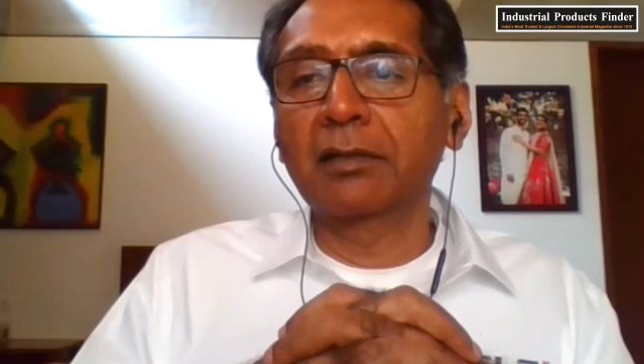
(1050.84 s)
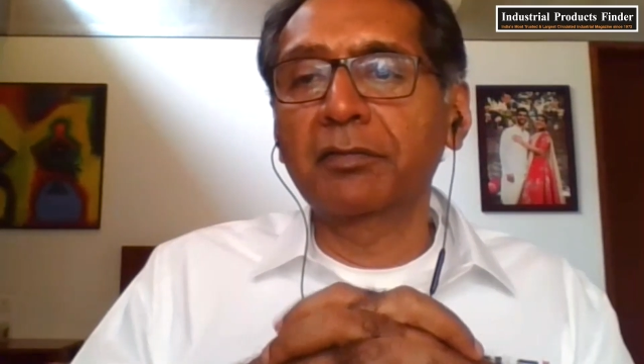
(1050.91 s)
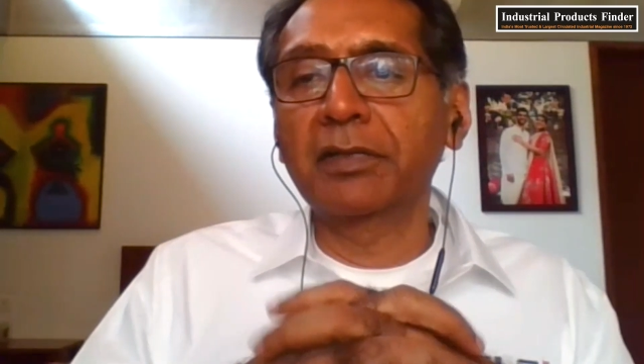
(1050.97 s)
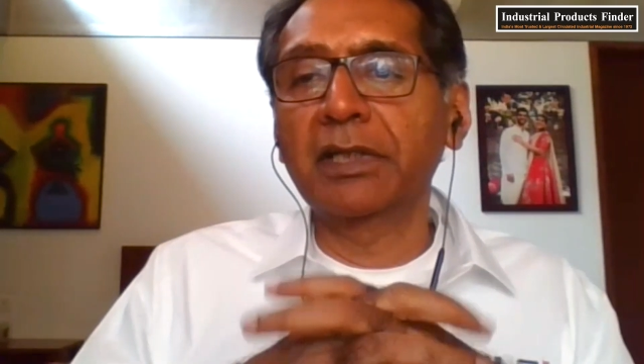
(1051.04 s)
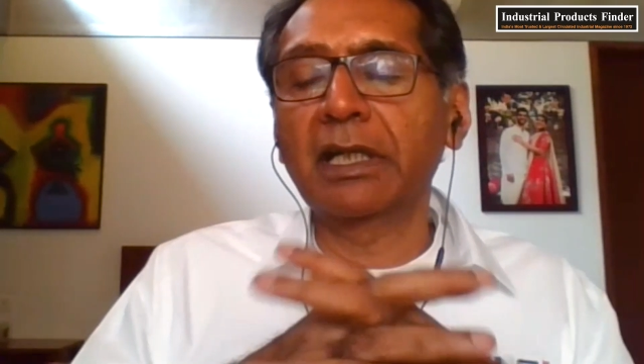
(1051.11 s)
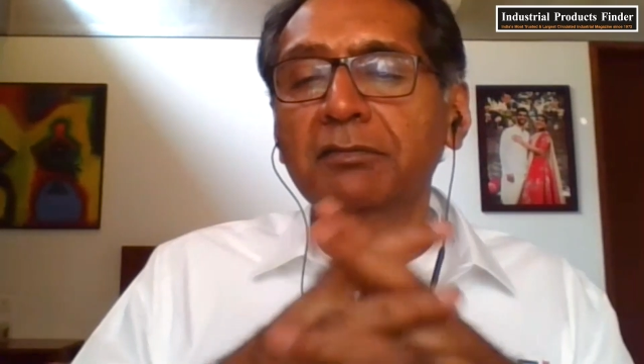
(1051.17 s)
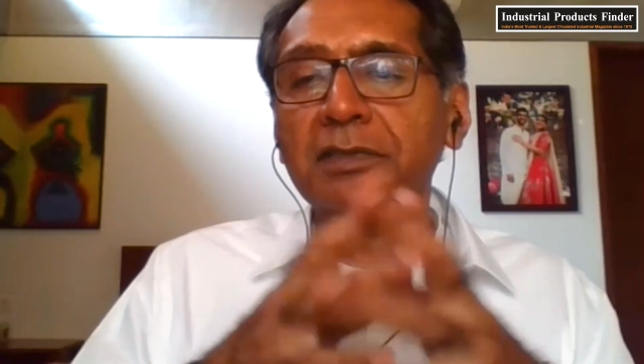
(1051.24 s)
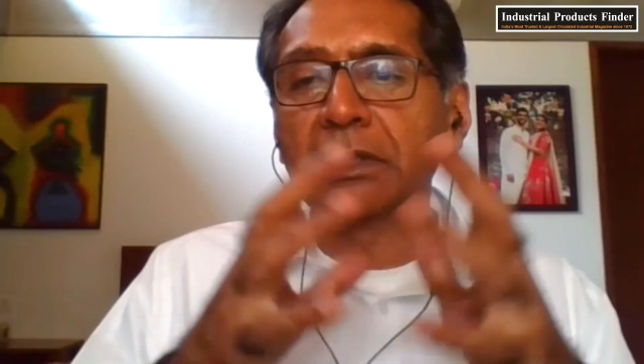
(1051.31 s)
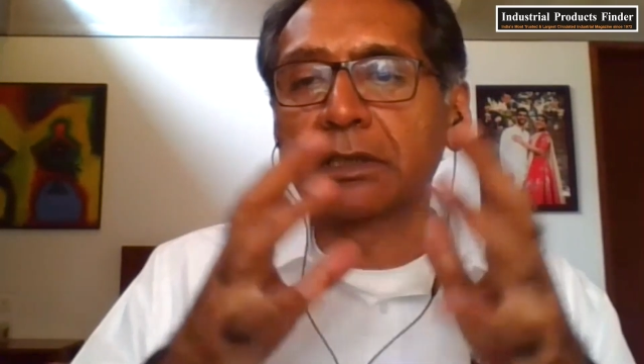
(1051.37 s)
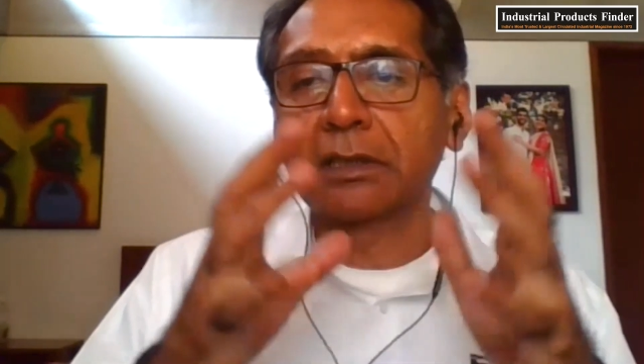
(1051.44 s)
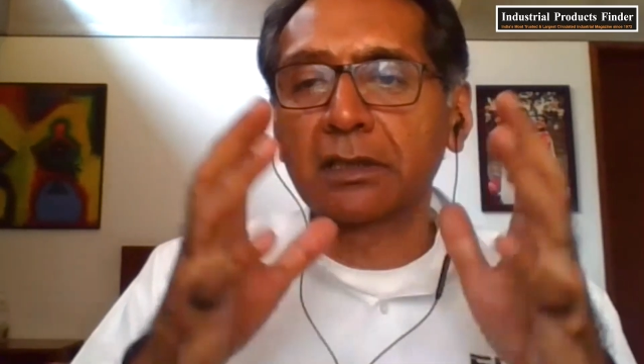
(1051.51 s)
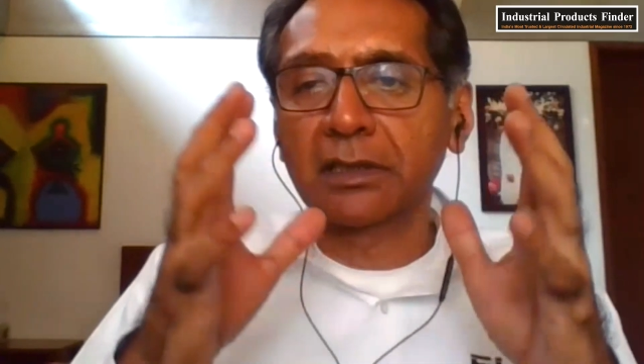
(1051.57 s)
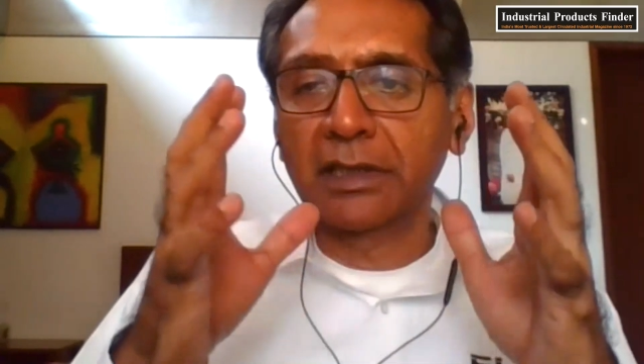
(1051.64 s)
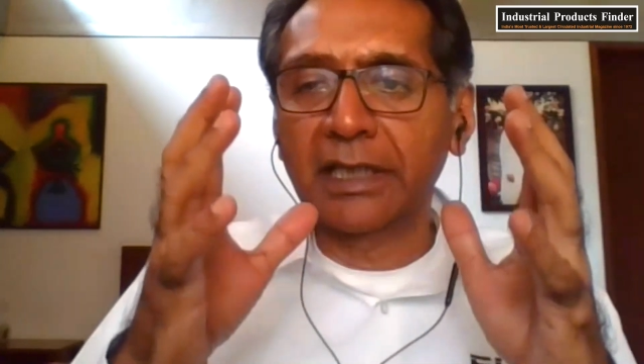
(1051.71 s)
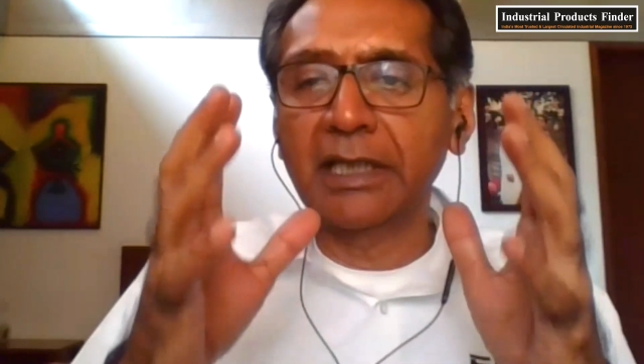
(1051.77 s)
And we have
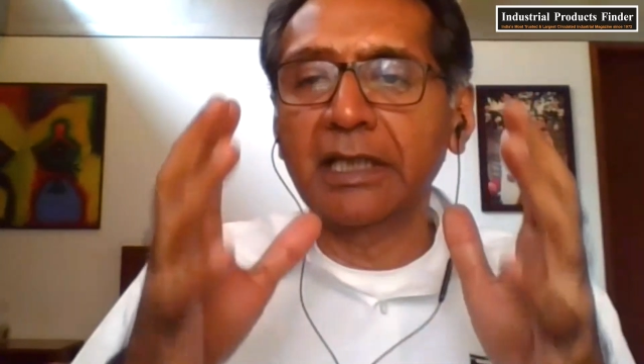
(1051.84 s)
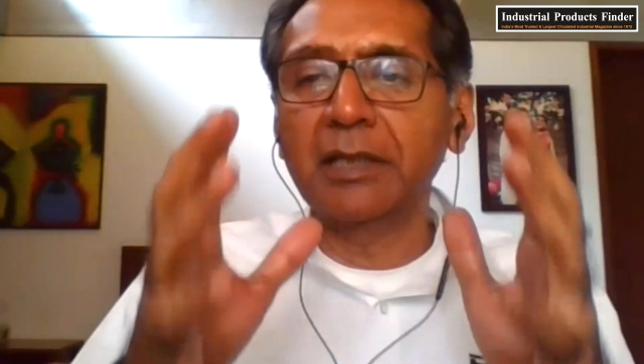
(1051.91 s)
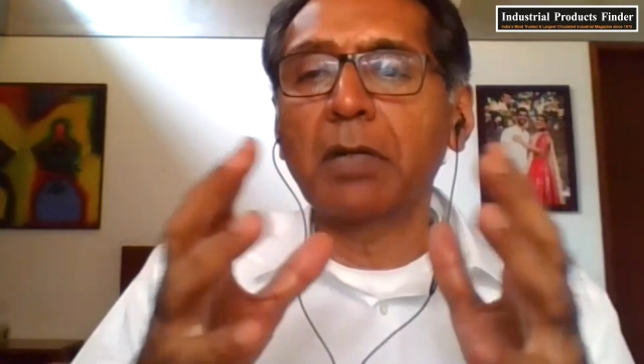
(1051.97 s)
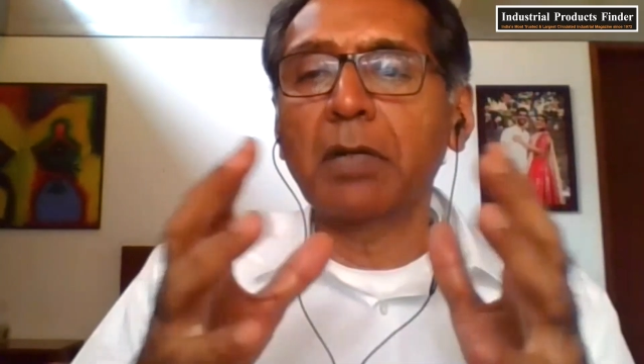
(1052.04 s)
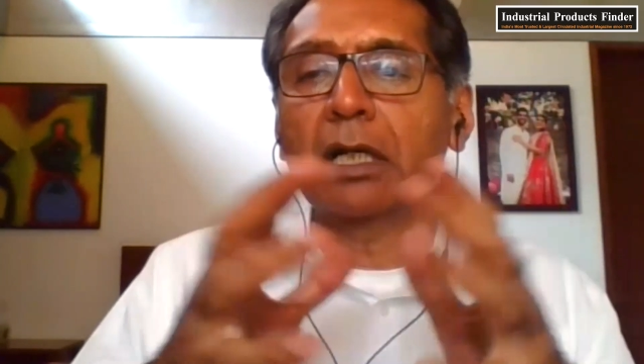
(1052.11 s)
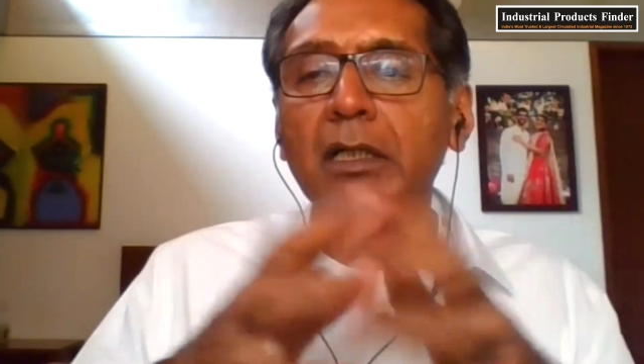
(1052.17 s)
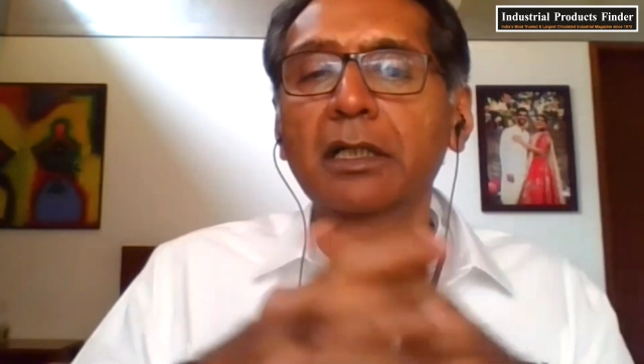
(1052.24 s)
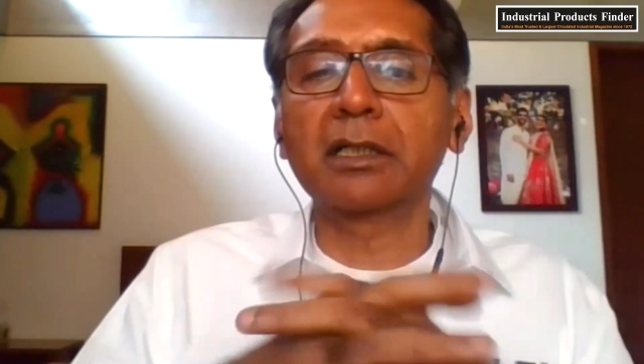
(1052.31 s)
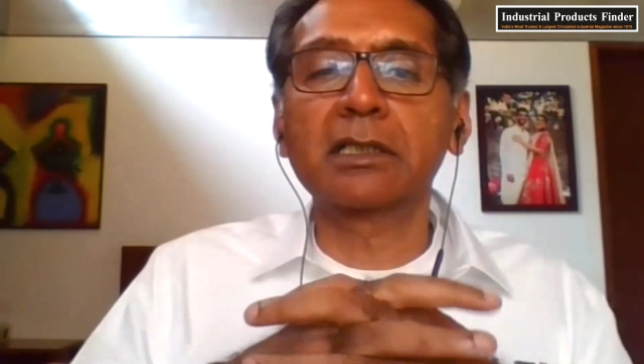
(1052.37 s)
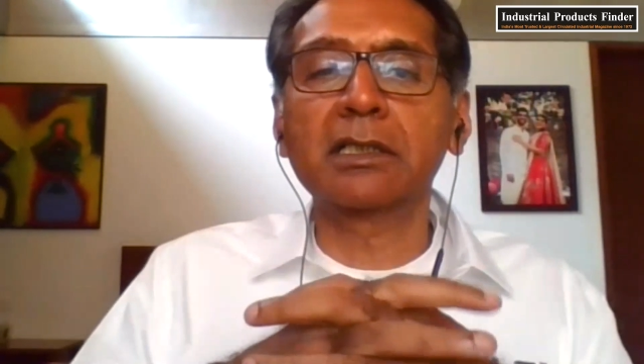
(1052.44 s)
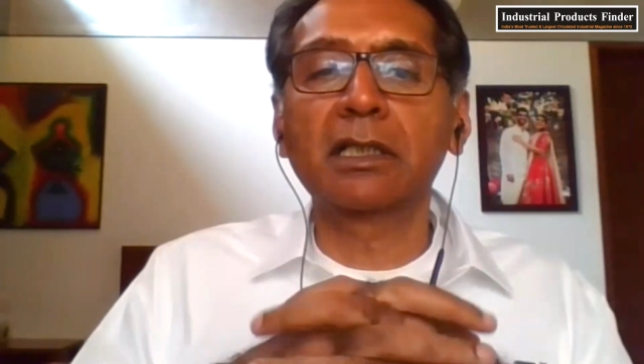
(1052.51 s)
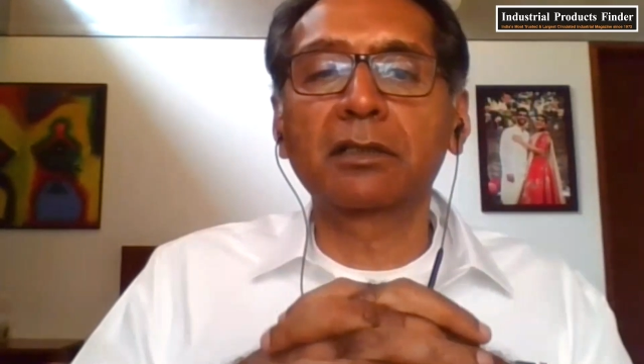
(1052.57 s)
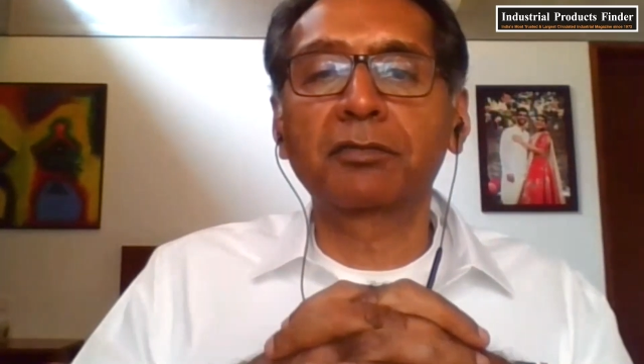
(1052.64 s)
certain key markets